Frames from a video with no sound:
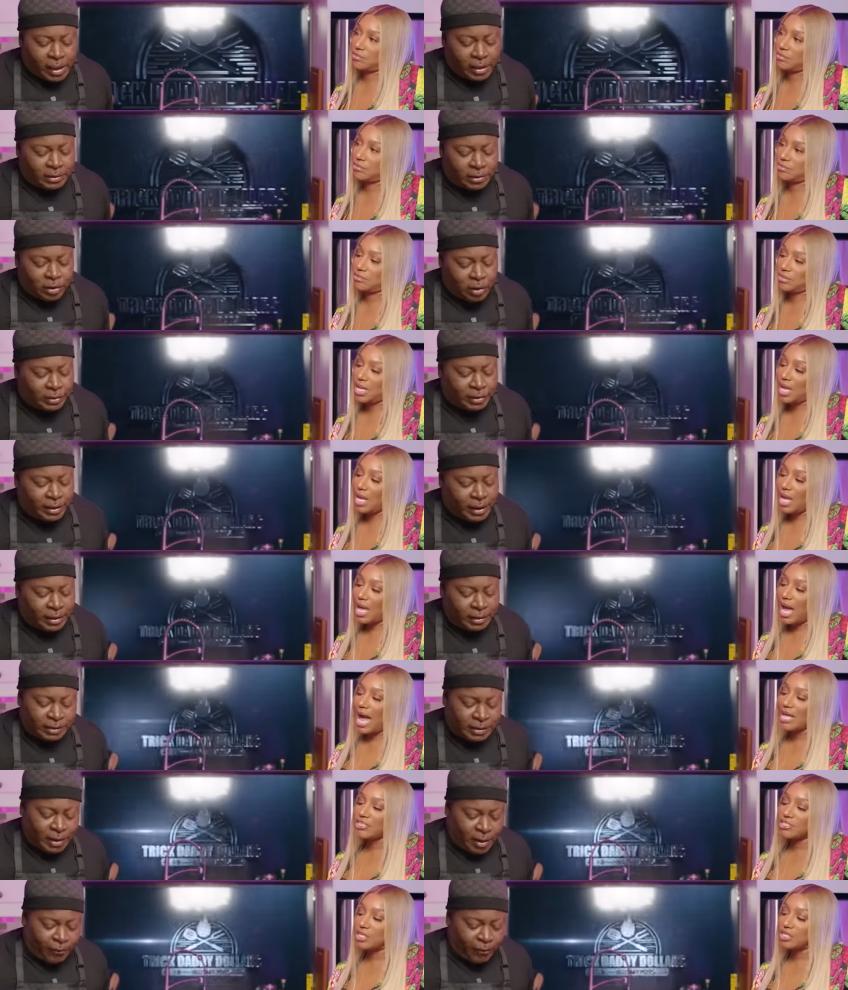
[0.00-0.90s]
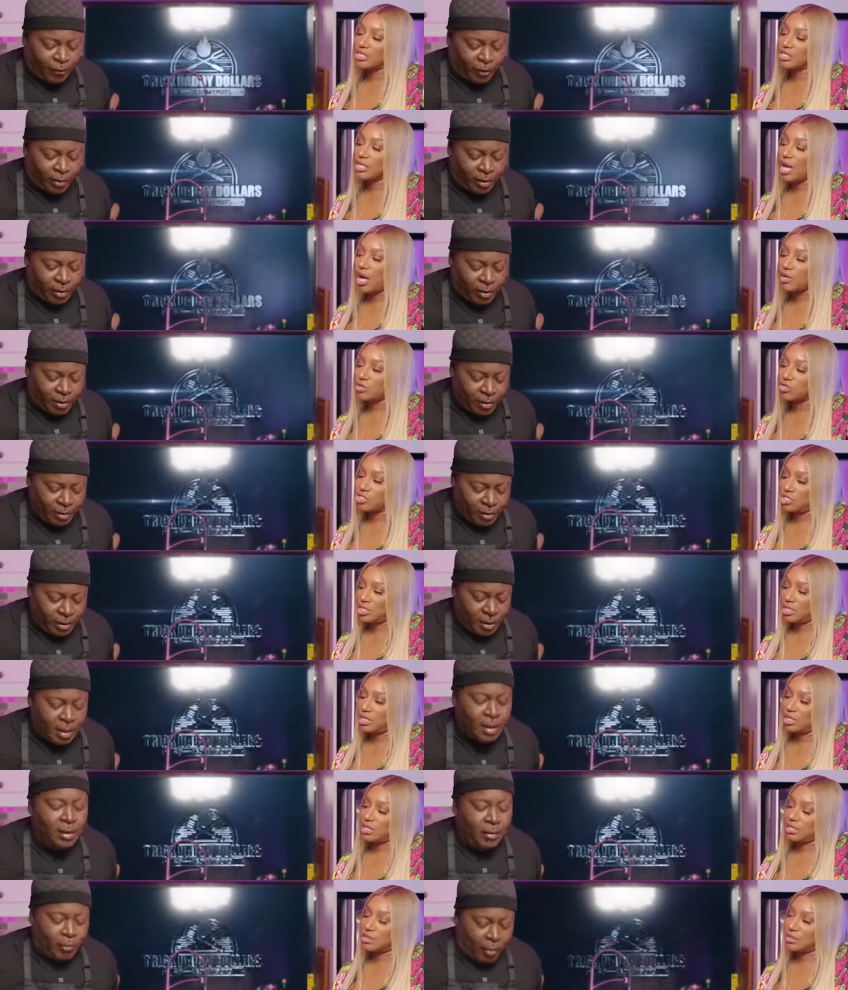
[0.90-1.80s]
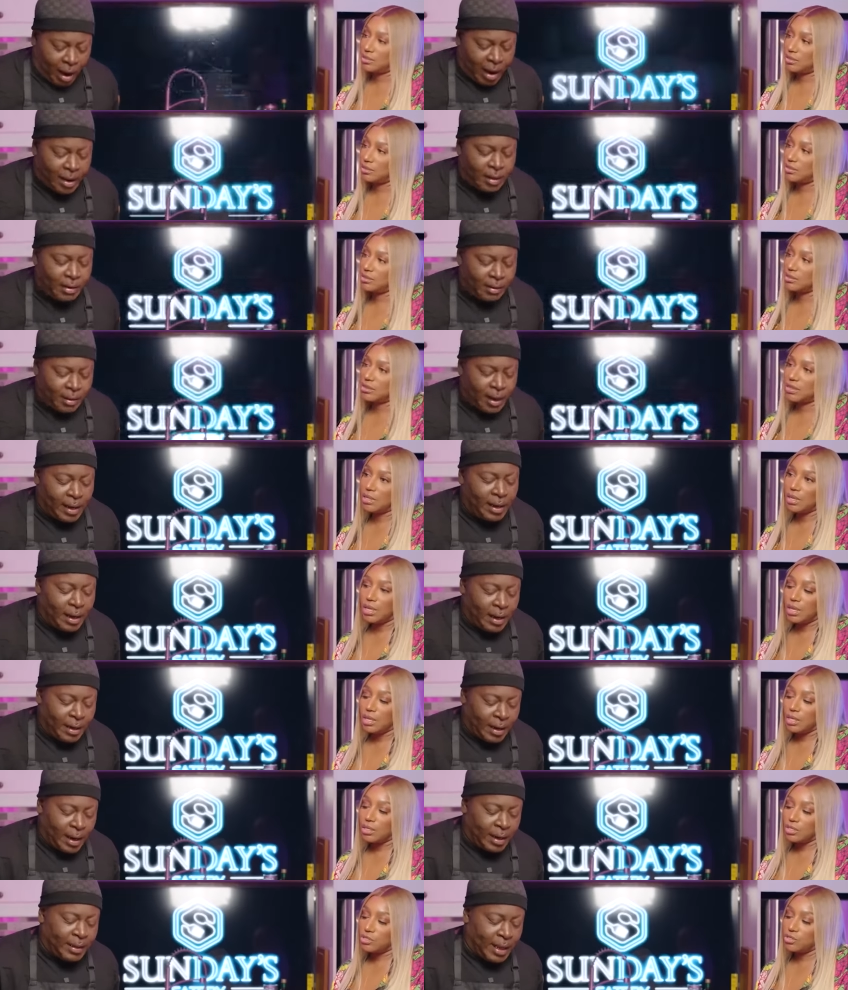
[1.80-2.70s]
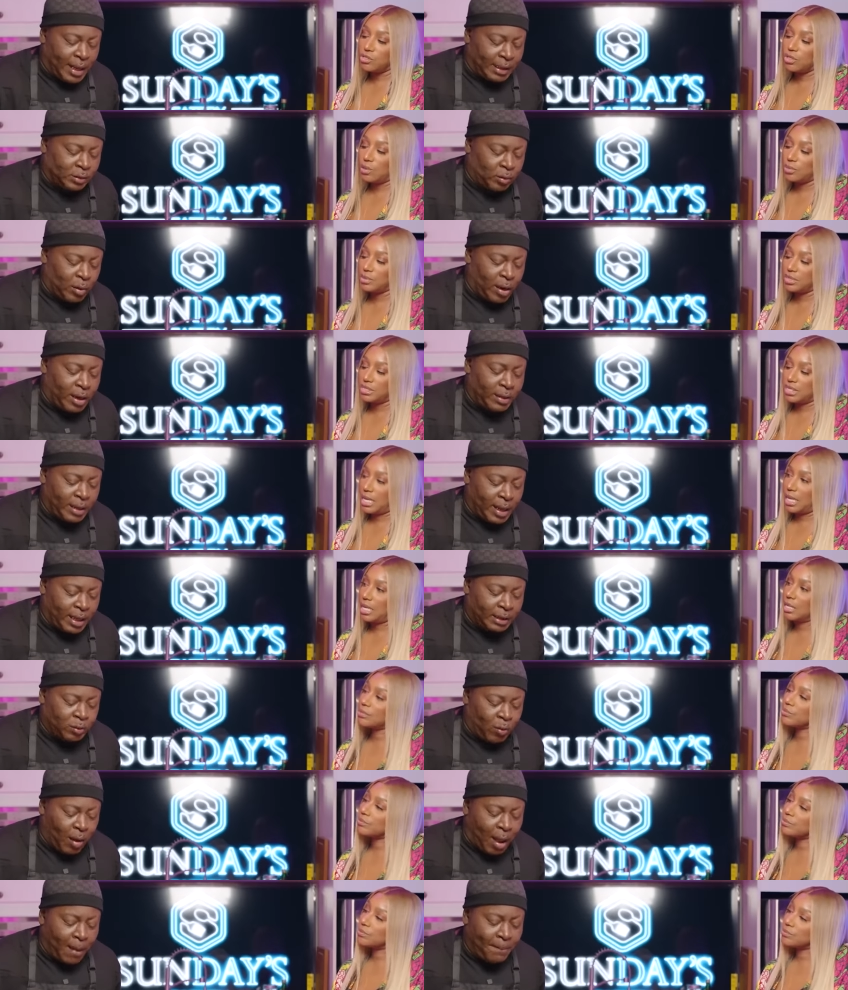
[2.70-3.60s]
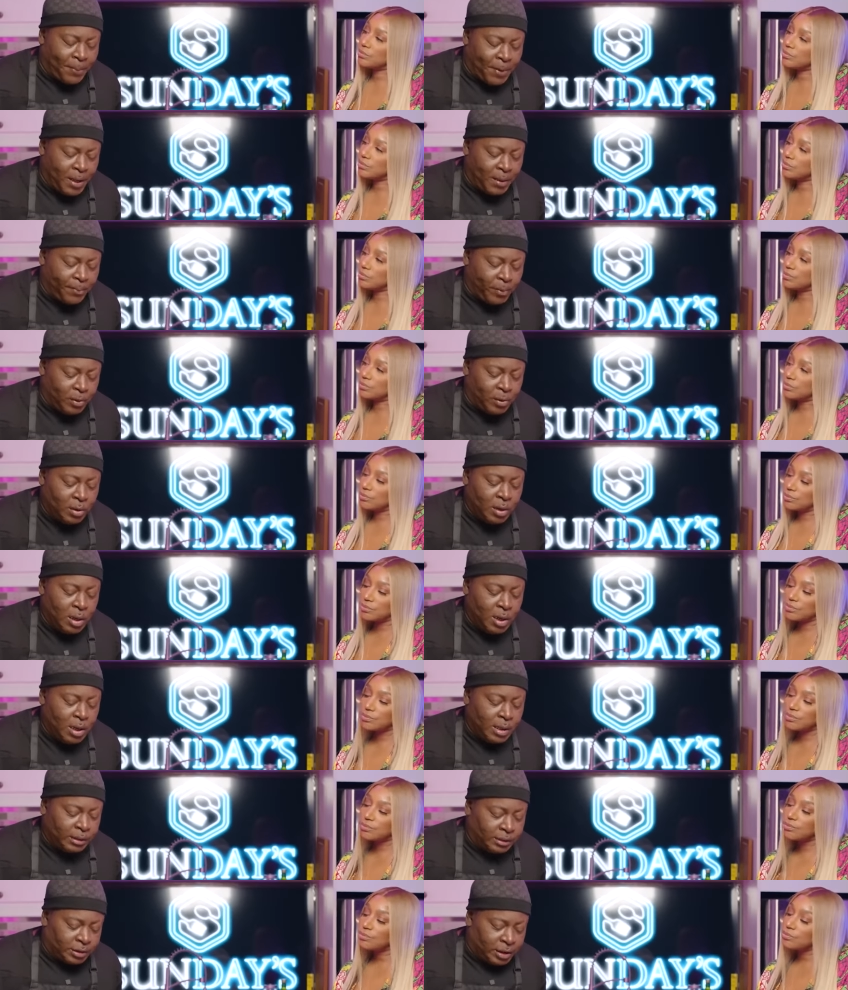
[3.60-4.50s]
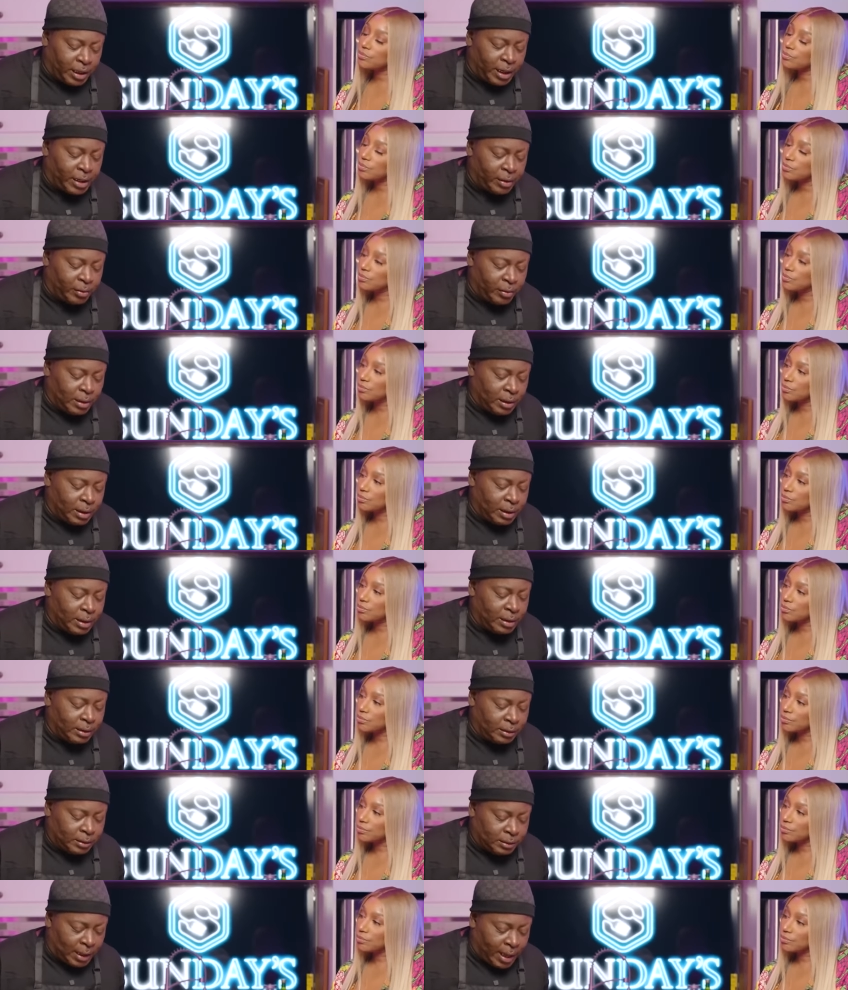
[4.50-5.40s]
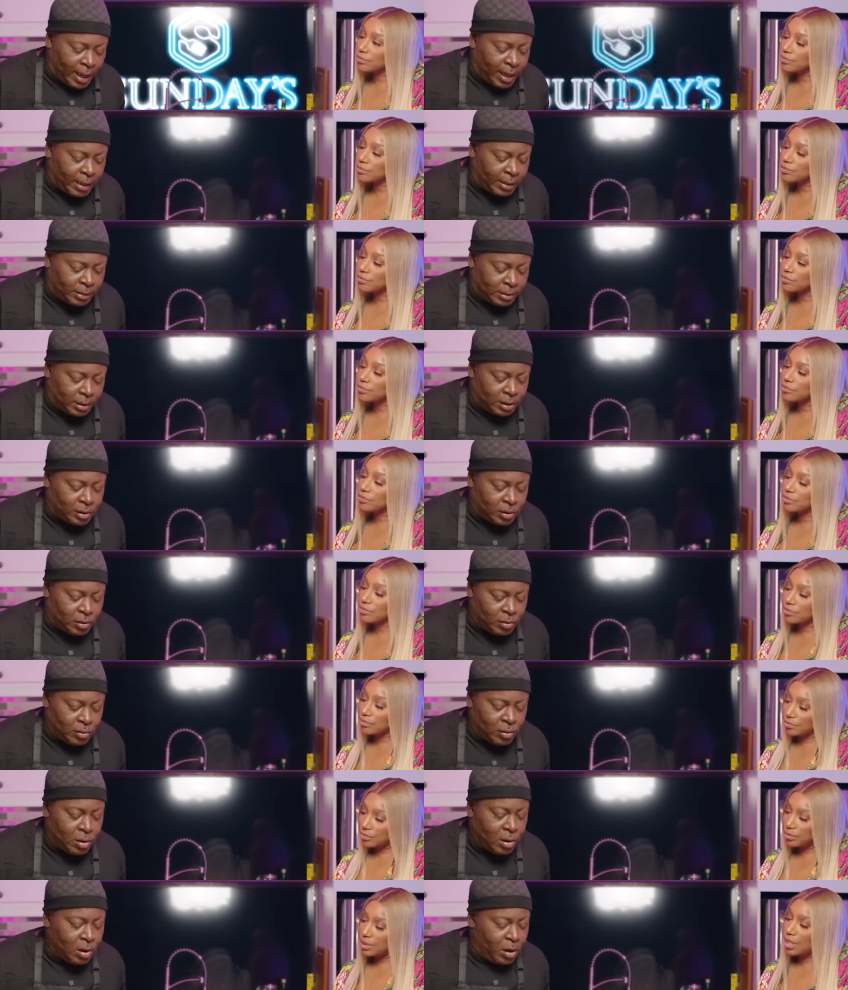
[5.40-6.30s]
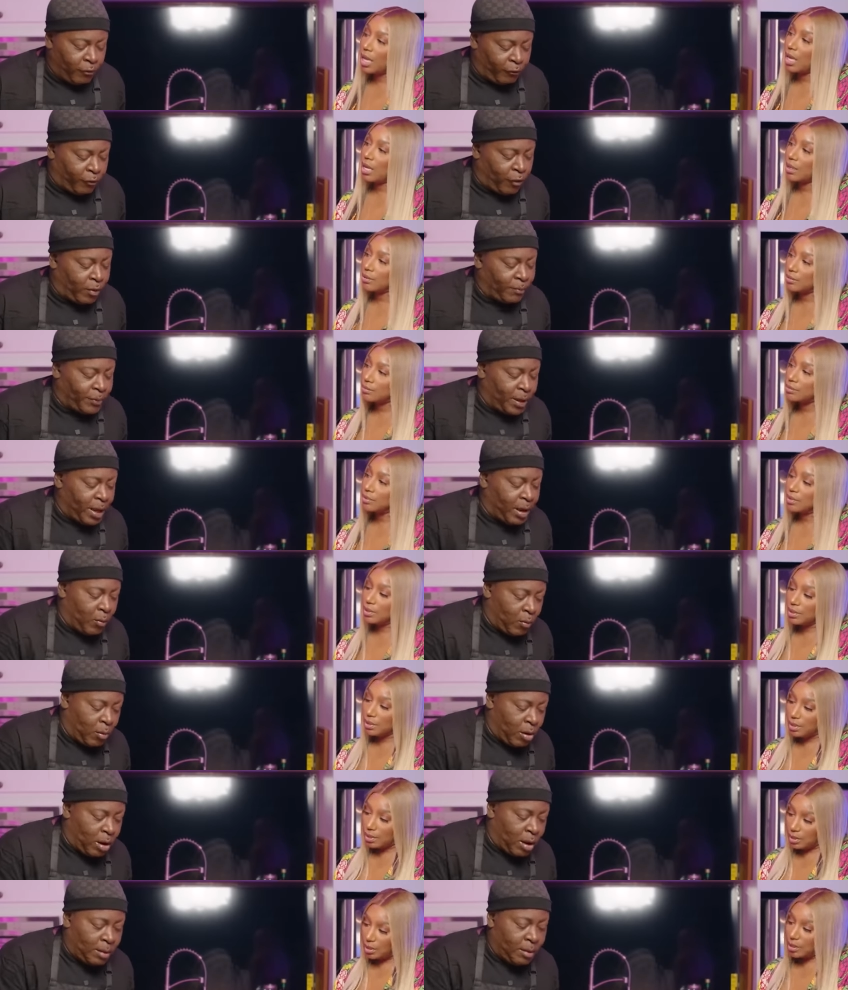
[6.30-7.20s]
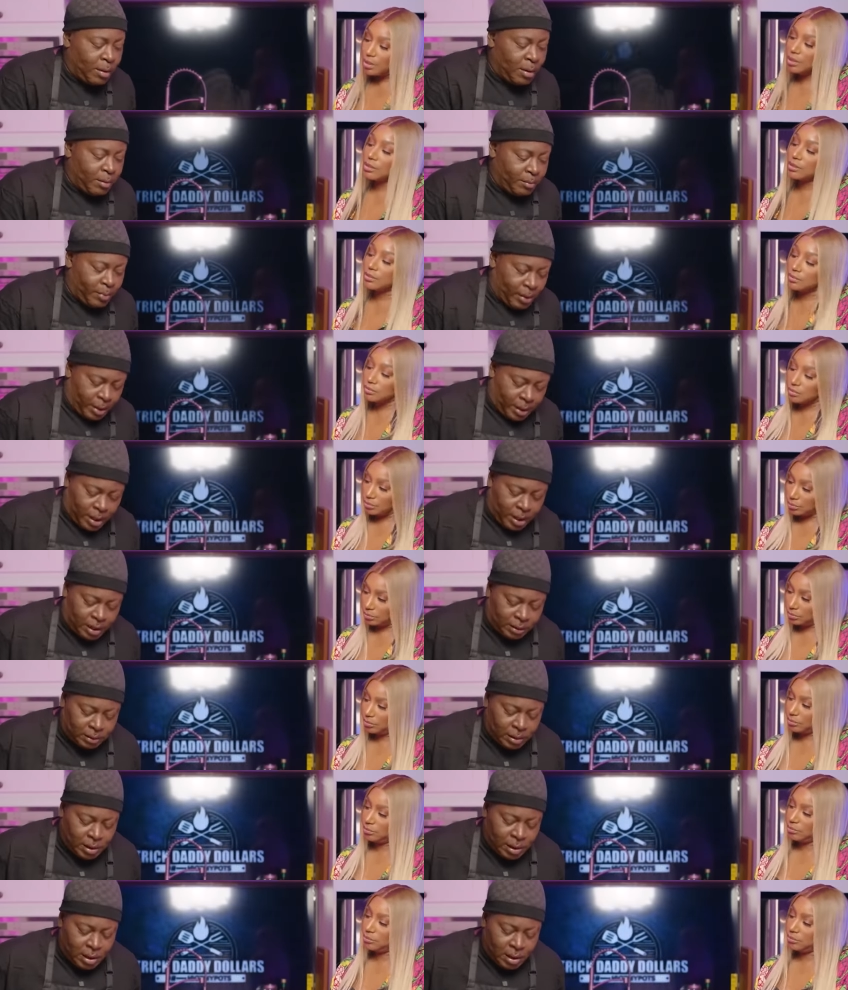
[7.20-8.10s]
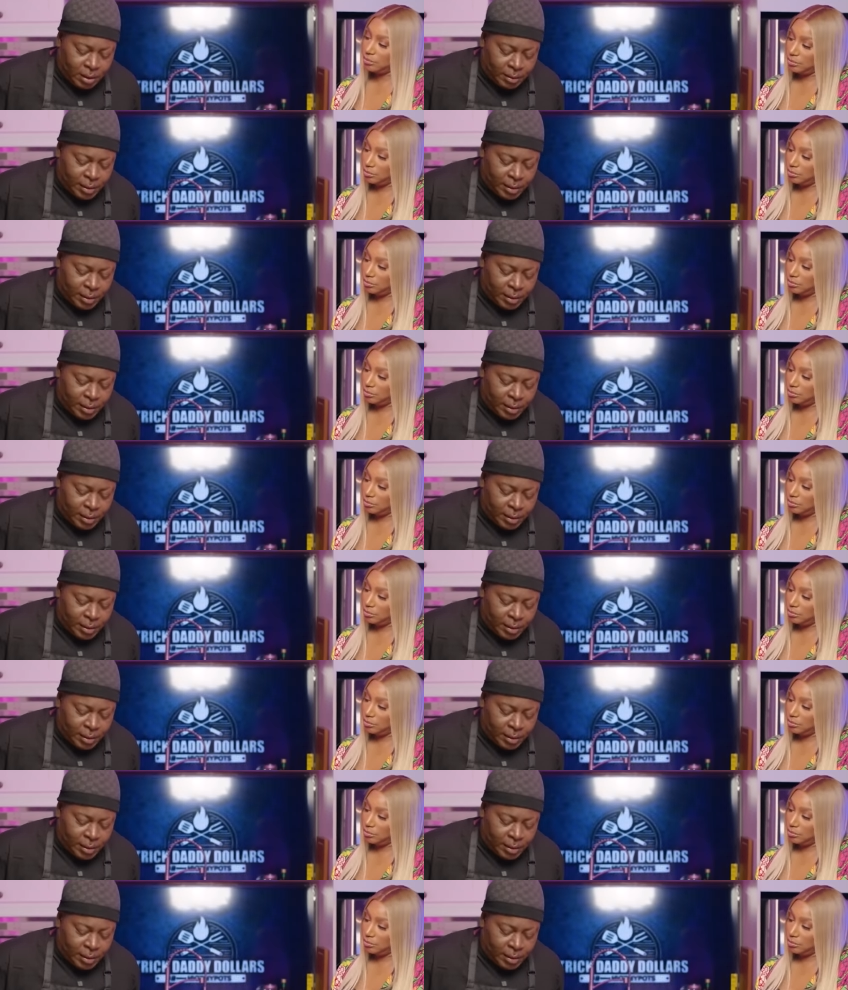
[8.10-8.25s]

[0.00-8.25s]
Speaker 1: just you're just. I different. just talk shit. Right, and and, and that's you know what why, and that's why people mm genuinely take to you yeah. from day one because